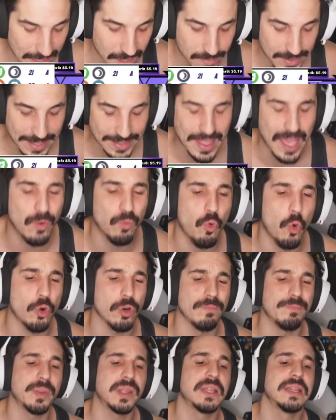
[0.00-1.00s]
Let me get that Rotom.
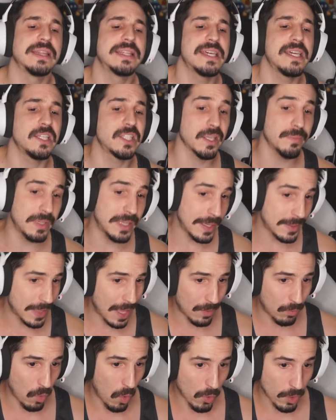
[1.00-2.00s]
Please let me get
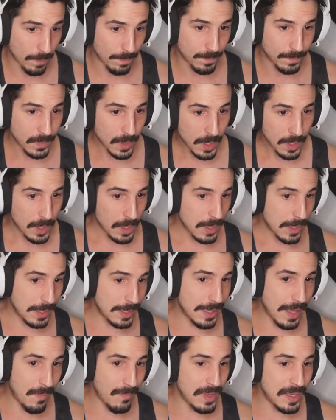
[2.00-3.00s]
that Rotom.
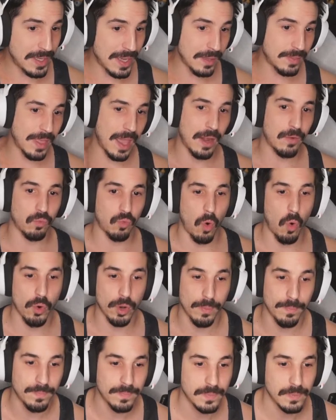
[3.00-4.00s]
Let me get that
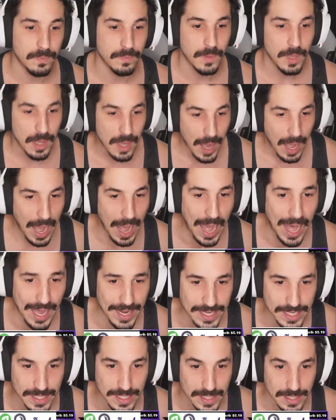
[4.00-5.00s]
Rotom.
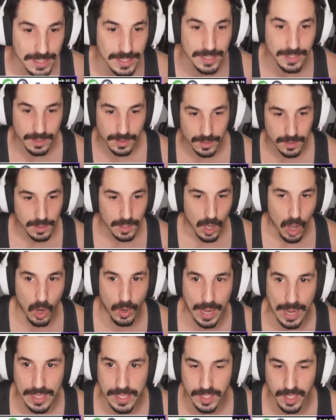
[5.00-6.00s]
Honey!
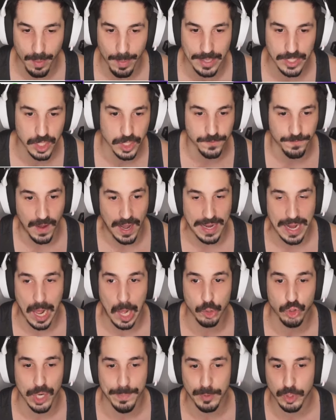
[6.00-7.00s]
Okay, he can, It's fine. I'll
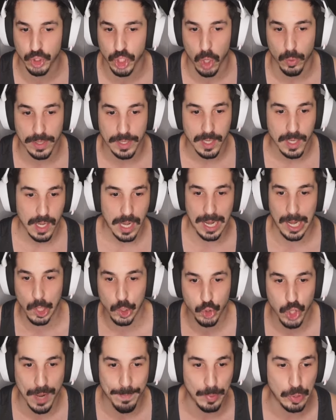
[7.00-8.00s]
drop a Joey. I'll
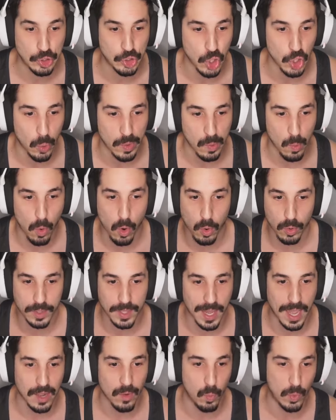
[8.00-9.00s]
drop a Joey. We're
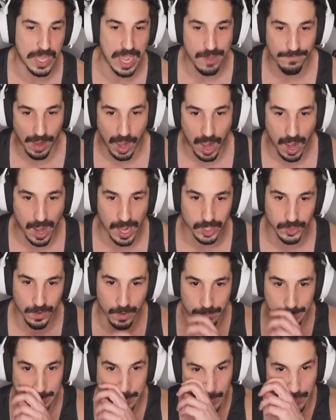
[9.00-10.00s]
okay. We have eyes.
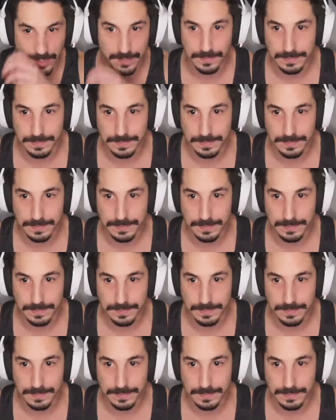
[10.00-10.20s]
Very good.